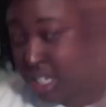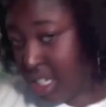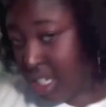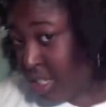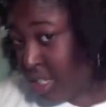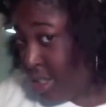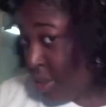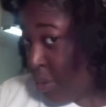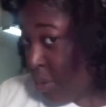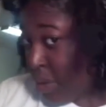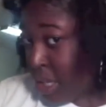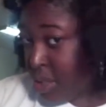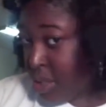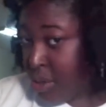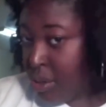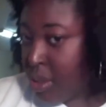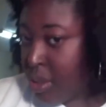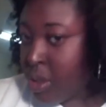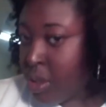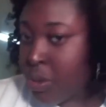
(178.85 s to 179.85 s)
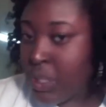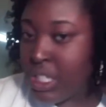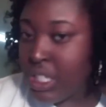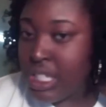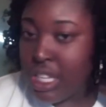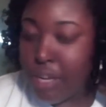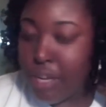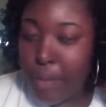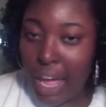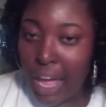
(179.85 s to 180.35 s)
so when I do the twist in
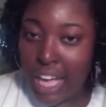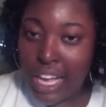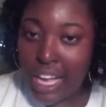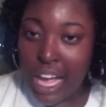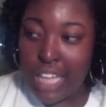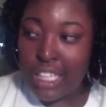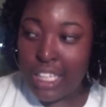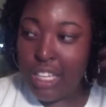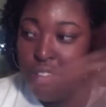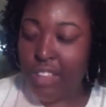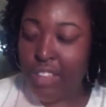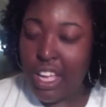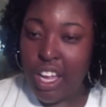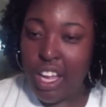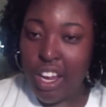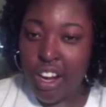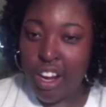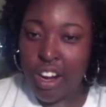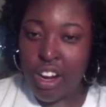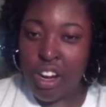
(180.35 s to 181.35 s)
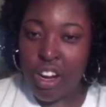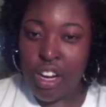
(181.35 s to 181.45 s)
the back, I leave the hair.